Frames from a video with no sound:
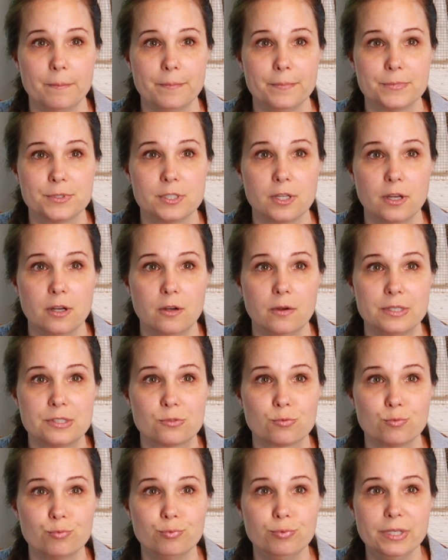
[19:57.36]
So
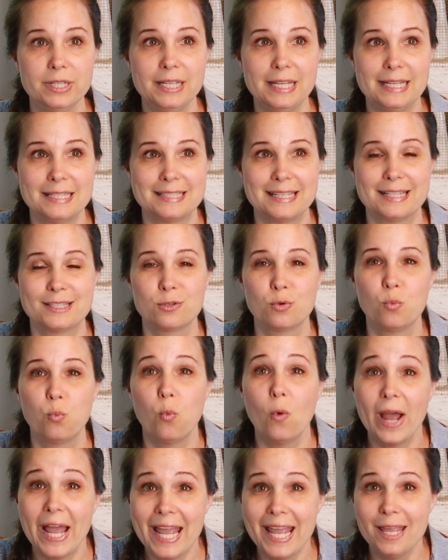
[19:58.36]
it's really easy. It's
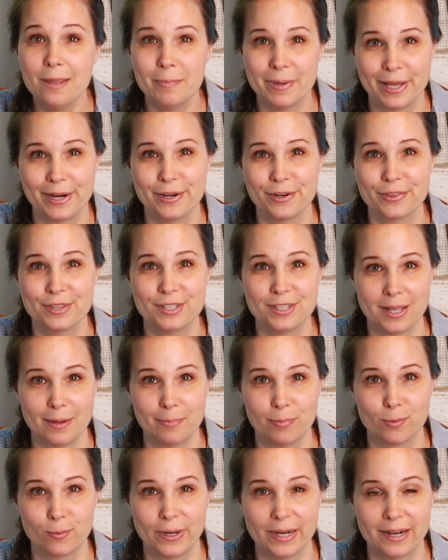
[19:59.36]
way better than
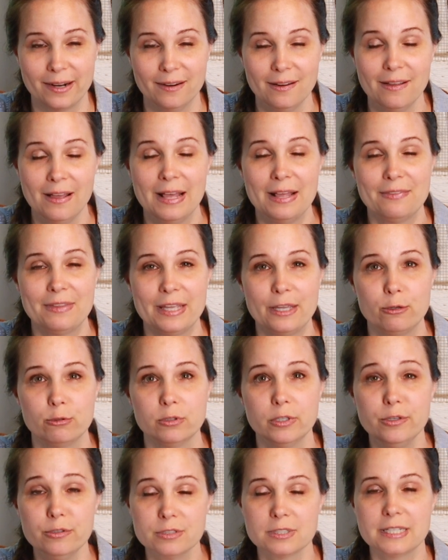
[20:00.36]
Tupperware that you
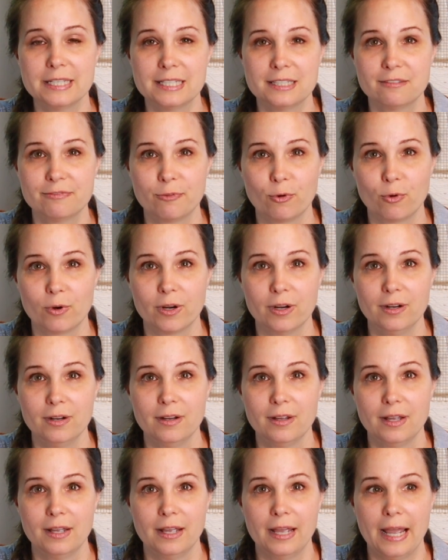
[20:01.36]
lose lids for,
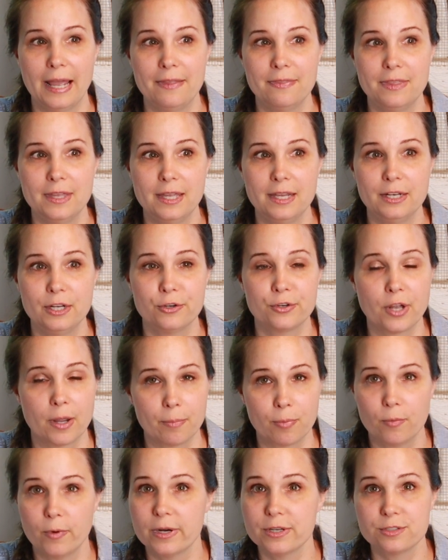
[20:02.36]
and then your
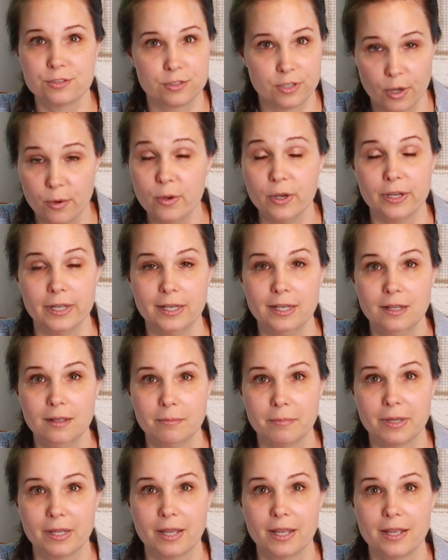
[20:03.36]
Tupperware is no good
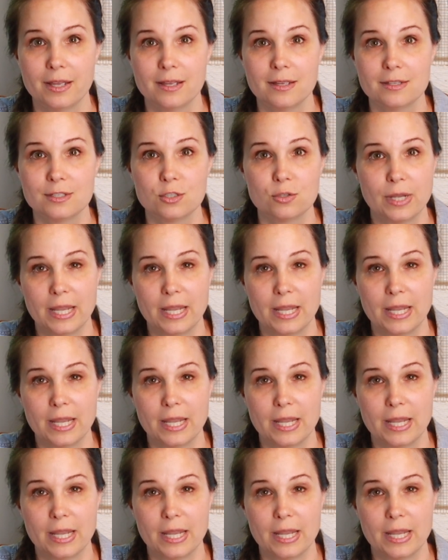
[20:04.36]
because you